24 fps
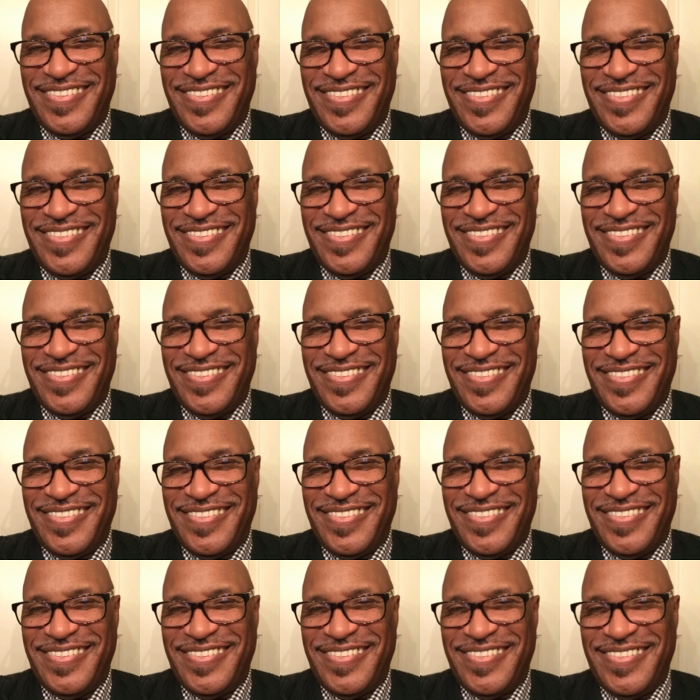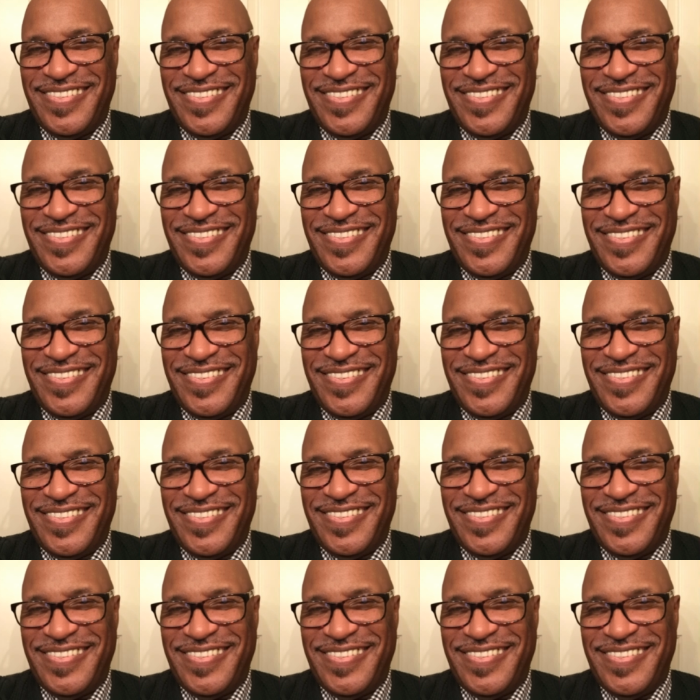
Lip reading: Nothing is said.